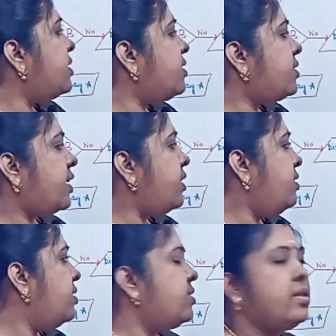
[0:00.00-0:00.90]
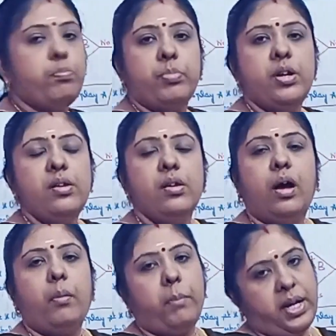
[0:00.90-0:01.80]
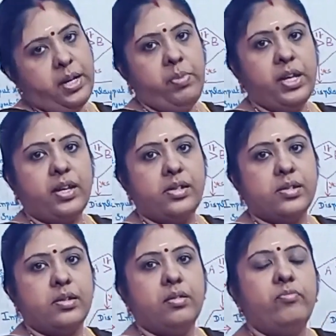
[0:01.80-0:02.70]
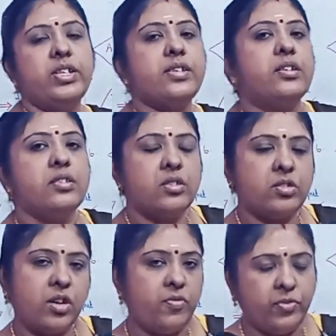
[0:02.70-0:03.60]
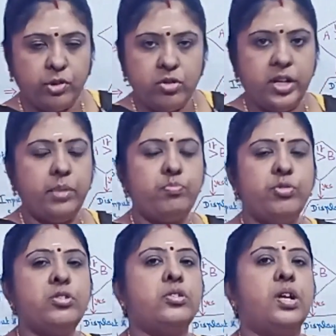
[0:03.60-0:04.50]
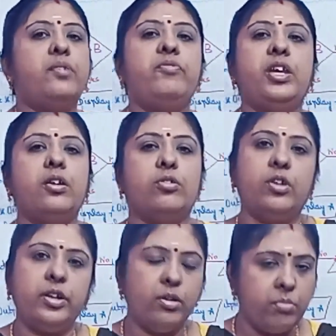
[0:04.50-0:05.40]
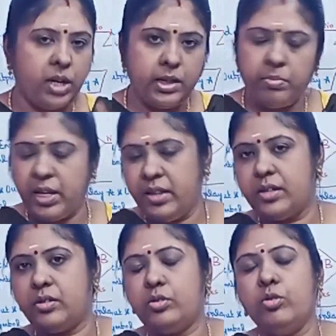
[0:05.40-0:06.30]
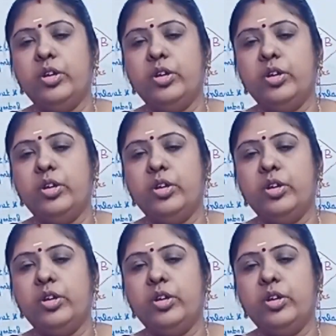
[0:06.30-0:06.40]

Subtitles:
is a simple multiplication which consists of two inputs, and we are going to multiply the two